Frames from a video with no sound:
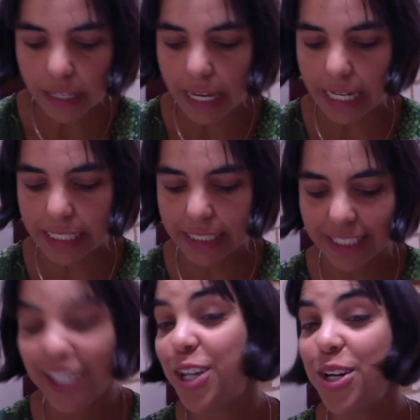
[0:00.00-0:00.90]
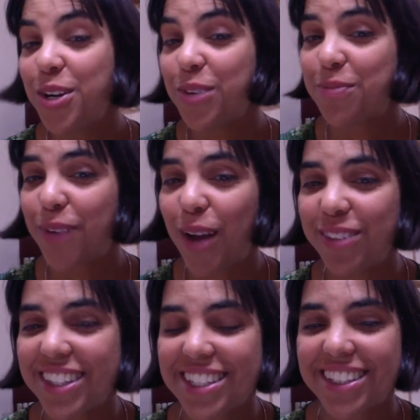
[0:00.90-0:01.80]
And we probably
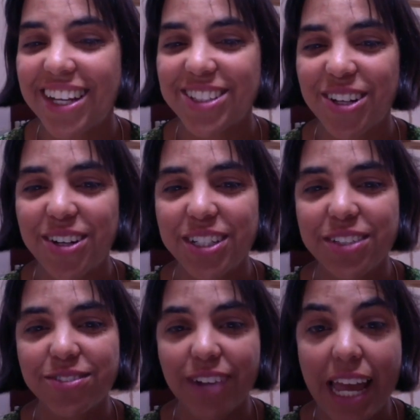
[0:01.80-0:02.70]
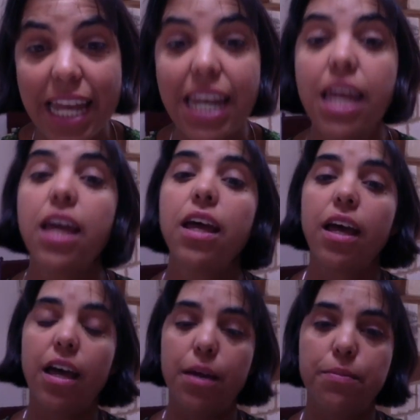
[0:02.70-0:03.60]
in this class already read
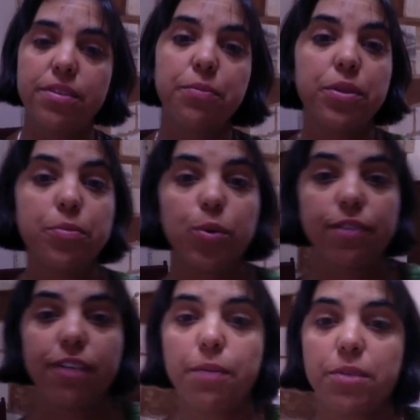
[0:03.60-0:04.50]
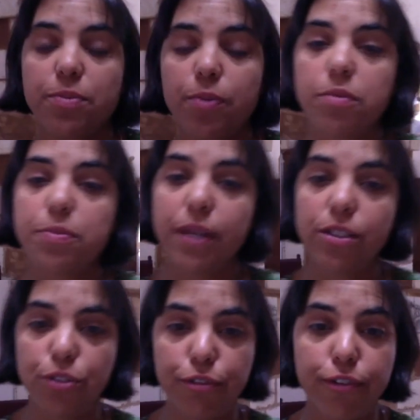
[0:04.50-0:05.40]
some of the more famous poems by
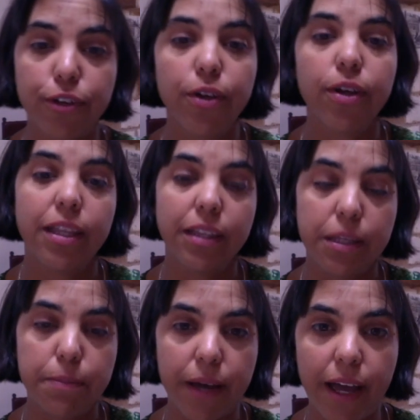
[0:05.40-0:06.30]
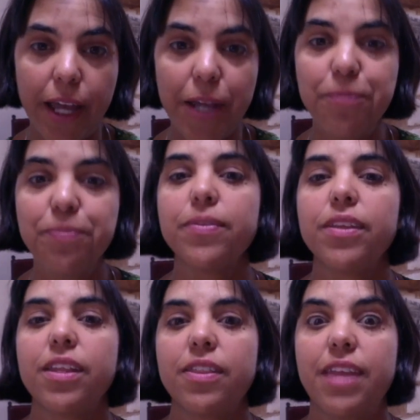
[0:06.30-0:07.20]
Defoe and Li Bai
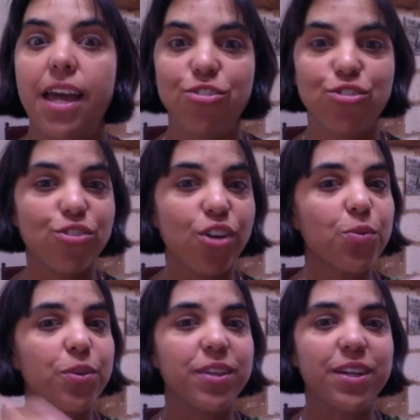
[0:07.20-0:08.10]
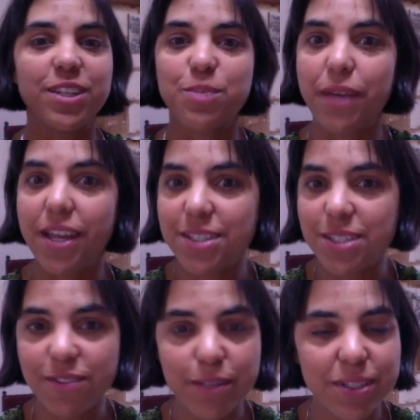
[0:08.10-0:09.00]
that start with an
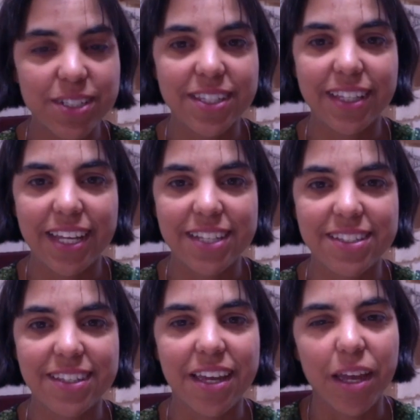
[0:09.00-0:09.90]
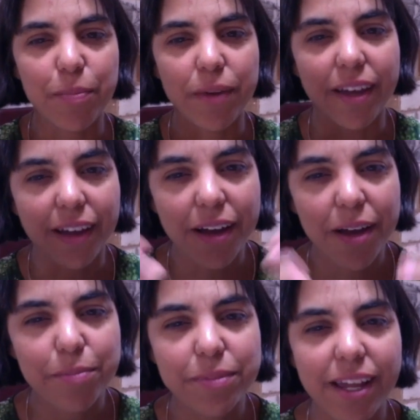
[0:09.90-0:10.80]
expansive image of the landscape and
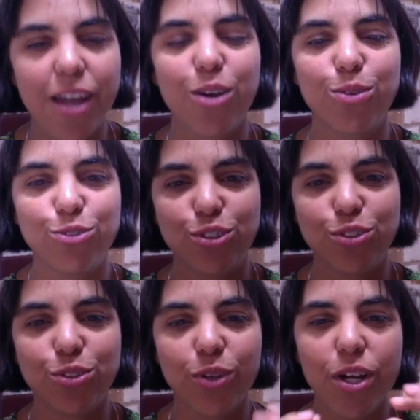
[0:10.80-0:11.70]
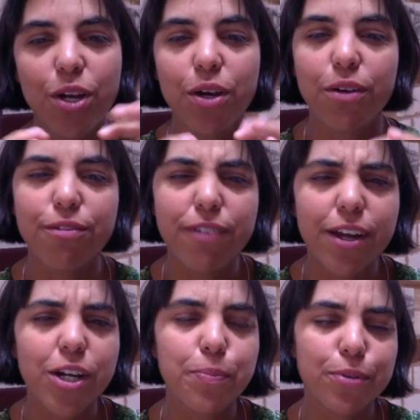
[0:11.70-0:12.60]
come down to a
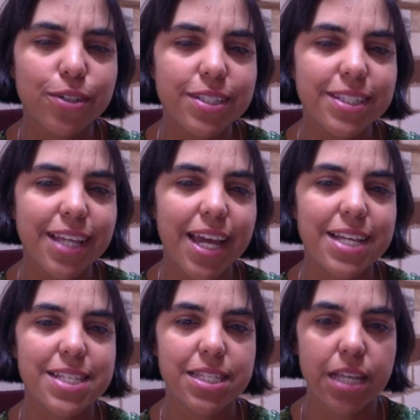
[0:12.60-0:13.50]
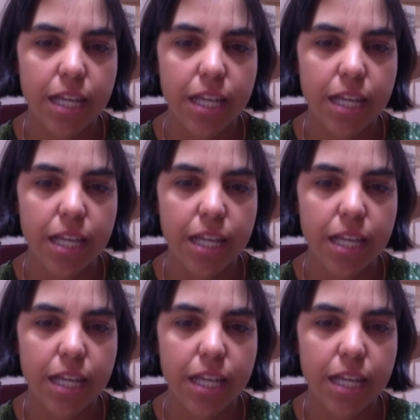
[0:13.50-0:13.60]
very precise,